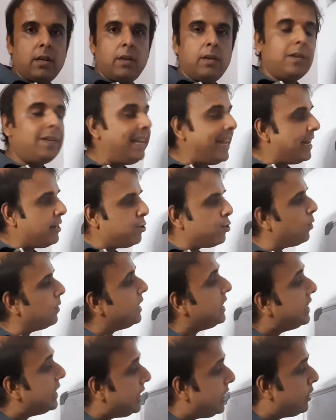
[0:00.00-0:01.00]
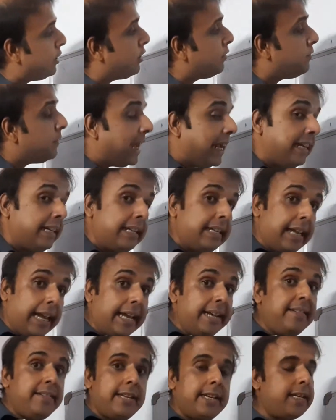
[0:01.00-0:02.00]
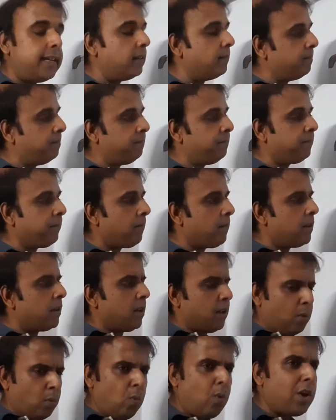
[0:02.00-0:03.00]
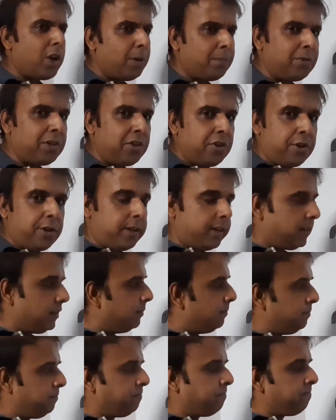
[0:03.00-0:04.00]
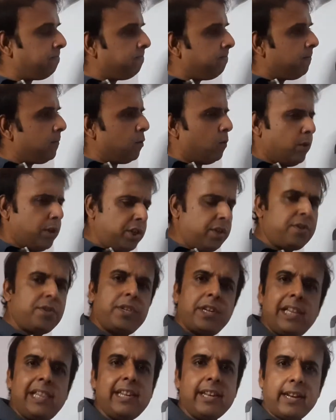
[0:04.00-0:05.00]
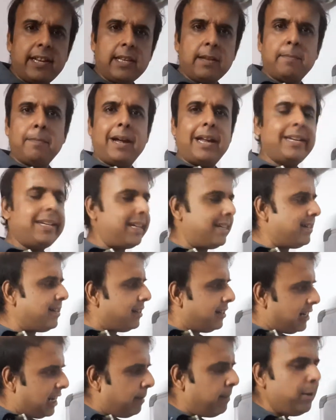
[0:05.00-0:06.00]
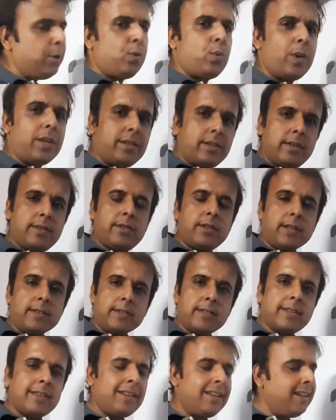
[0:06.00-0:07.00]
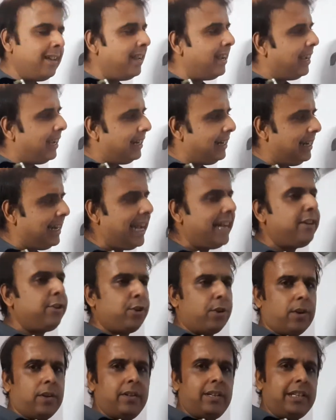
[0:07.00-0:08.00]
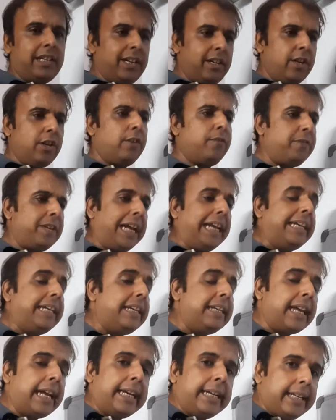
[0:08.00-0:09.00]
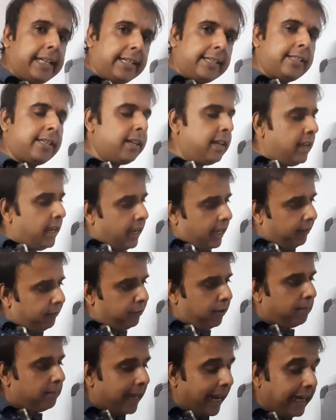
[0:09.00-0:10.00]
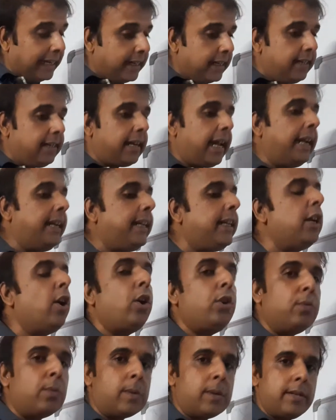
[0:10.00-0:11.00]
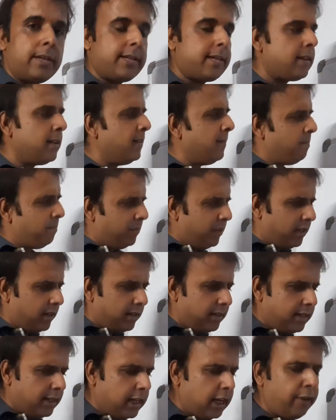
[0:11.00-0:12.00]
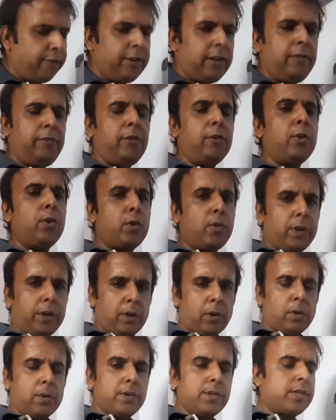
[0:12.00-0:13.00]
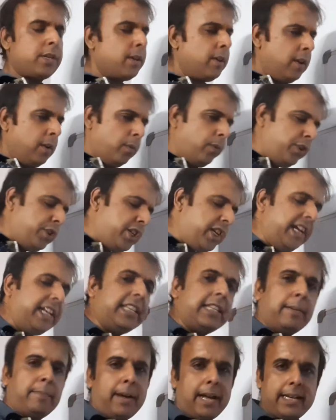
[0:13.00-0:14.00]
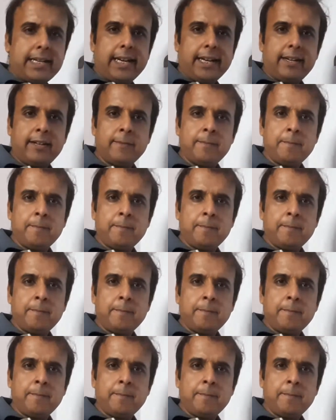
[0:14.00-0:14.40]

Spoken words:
Later on in the year of 1980, one of the drug, which is still there in the market, came into existence. And later on in the year of 1990s, and from 1990 onwards, there are several fluoroquinolones which hit the market.